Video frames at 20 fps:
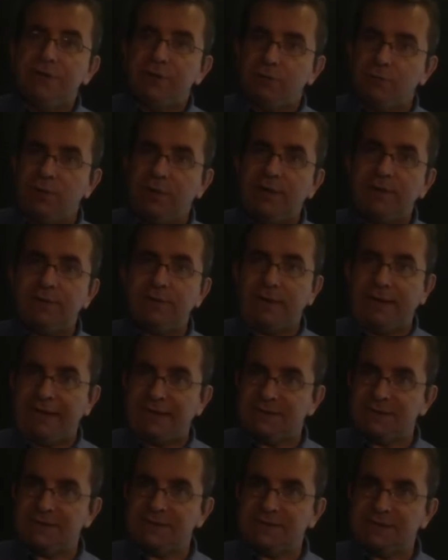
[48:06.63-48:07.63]
with
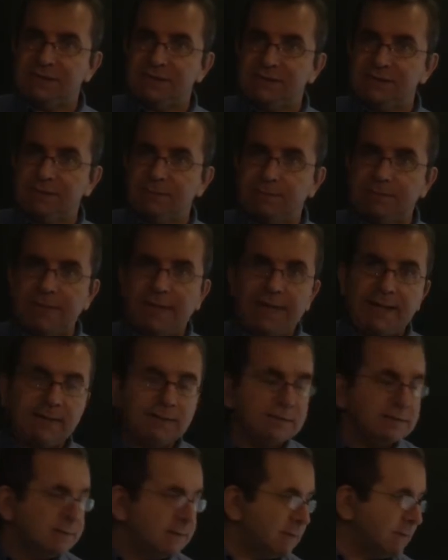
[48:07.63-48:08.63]
existing
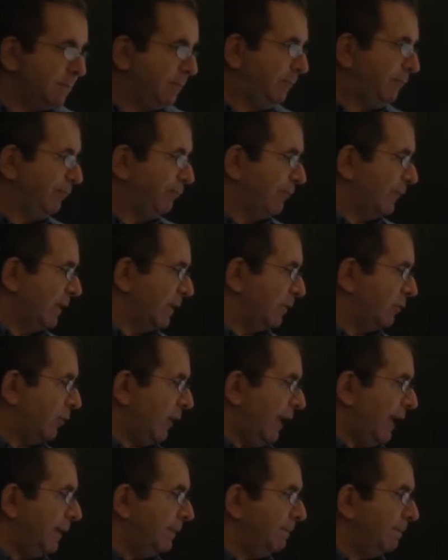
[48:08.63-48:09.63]
suppliers.
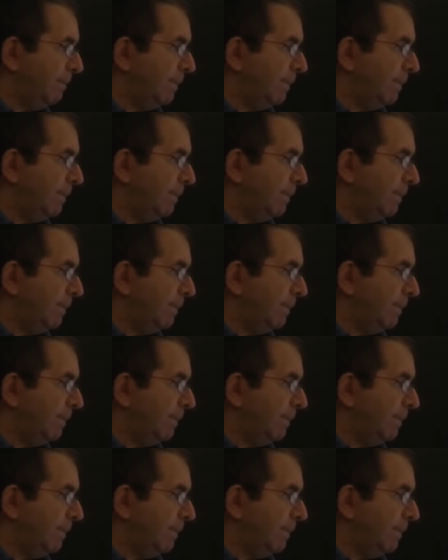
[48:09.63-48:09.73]
Okay.